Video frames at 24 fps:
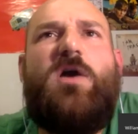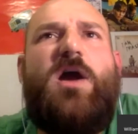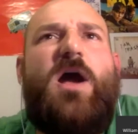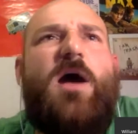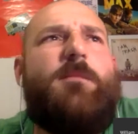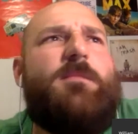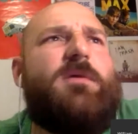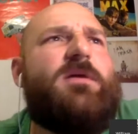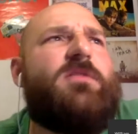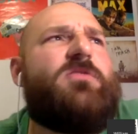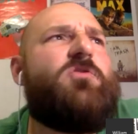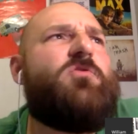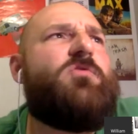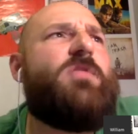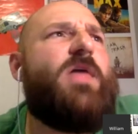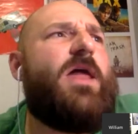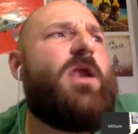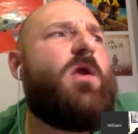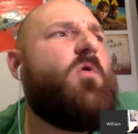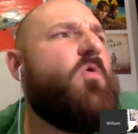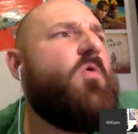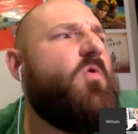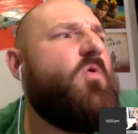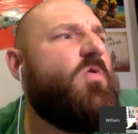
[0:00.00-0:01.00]
coming through that
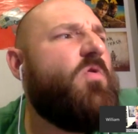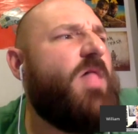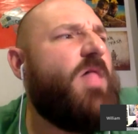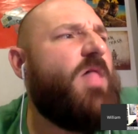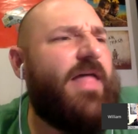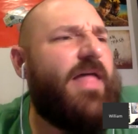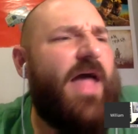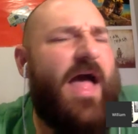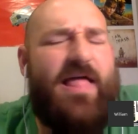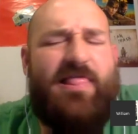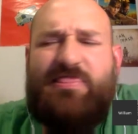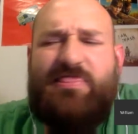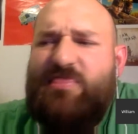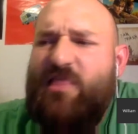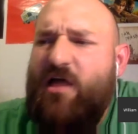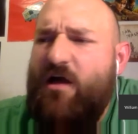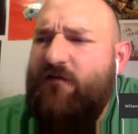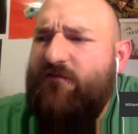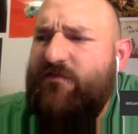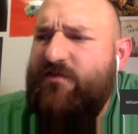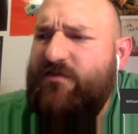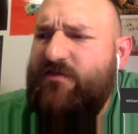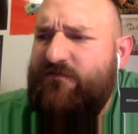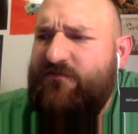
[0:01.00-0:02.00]
hole. I
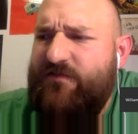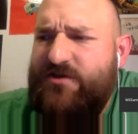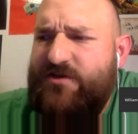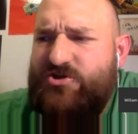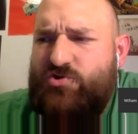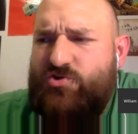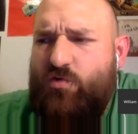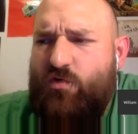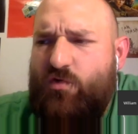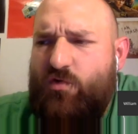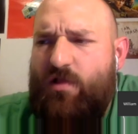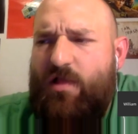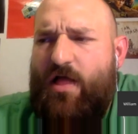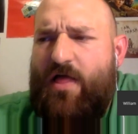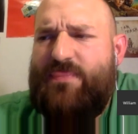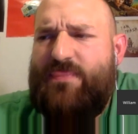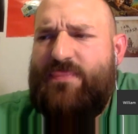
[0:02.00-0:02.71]
loved the visual on